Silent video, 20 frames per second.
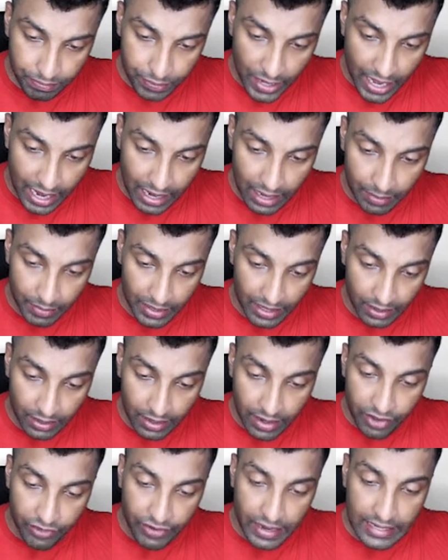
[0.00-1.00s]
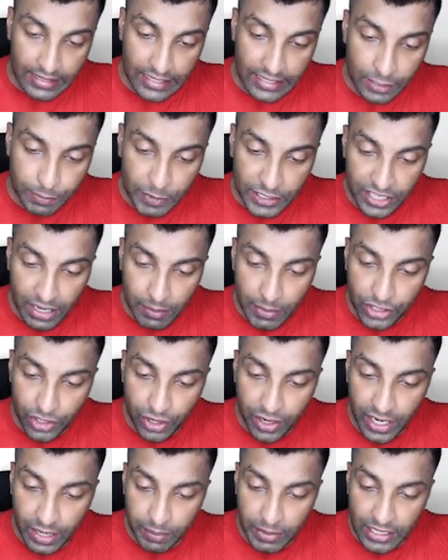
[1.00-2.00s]
parliament. When I say special
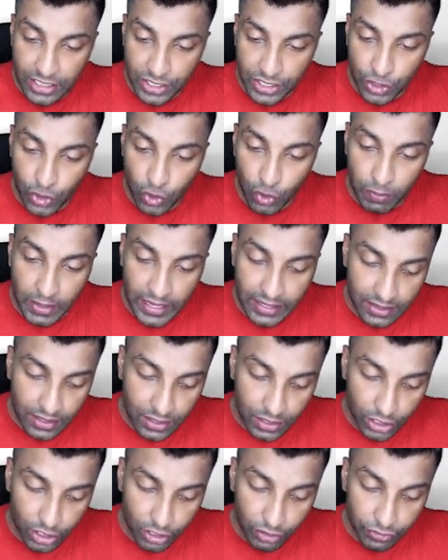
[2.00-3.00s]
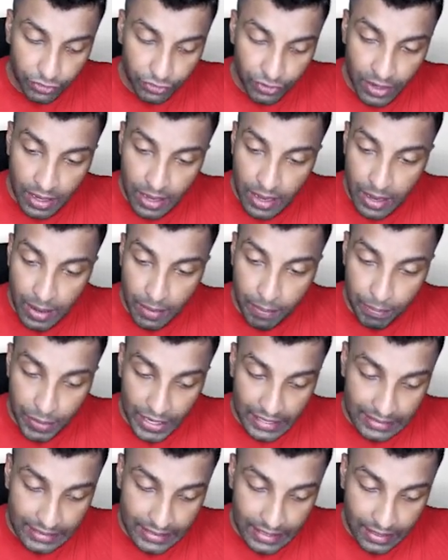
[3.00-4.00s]
majority, means 2/3 of
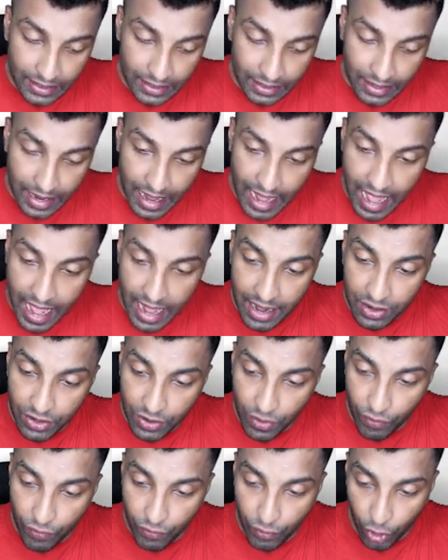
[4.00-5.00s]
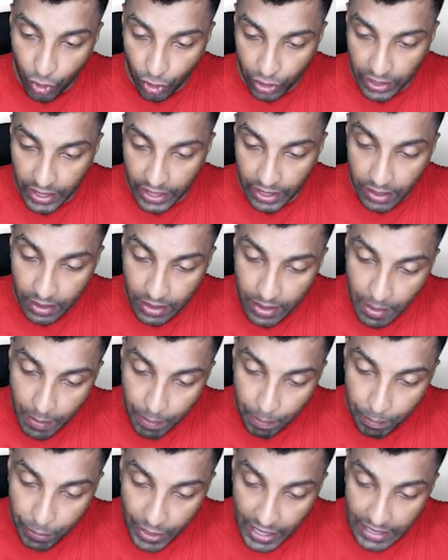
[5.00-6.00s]
present and voting
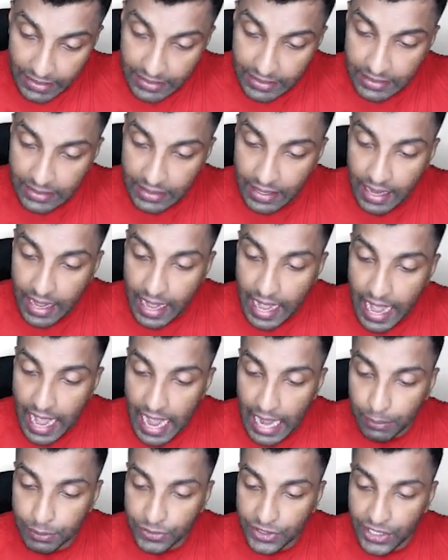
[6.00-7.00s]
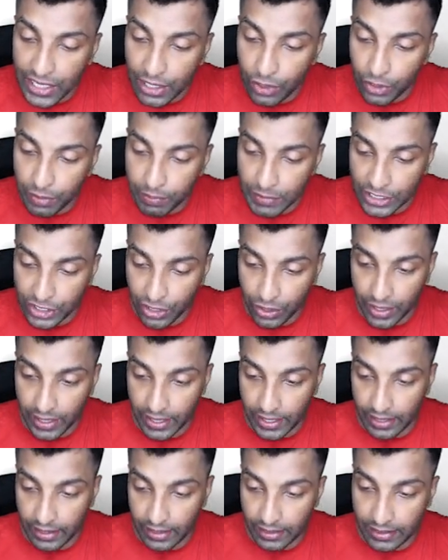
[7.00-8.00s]
plus absolute
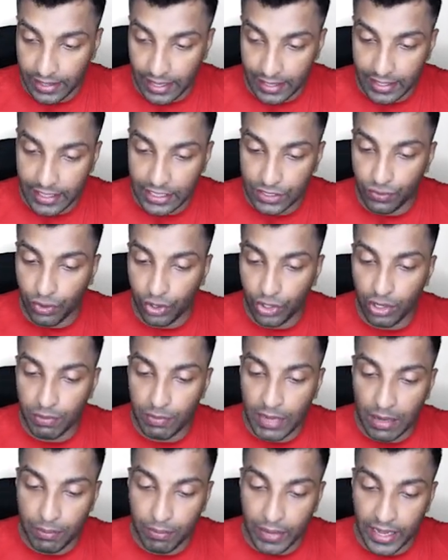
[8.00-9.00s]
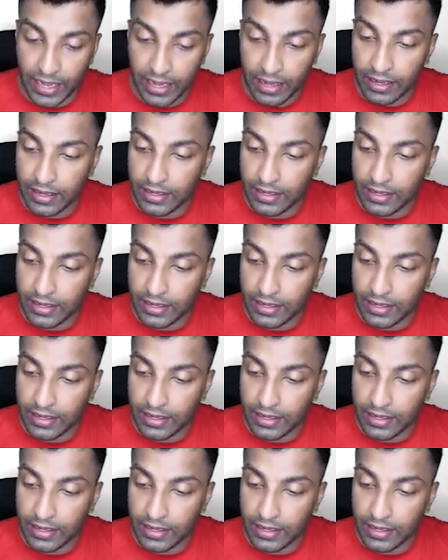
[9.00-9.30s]
majority. That is what you mean by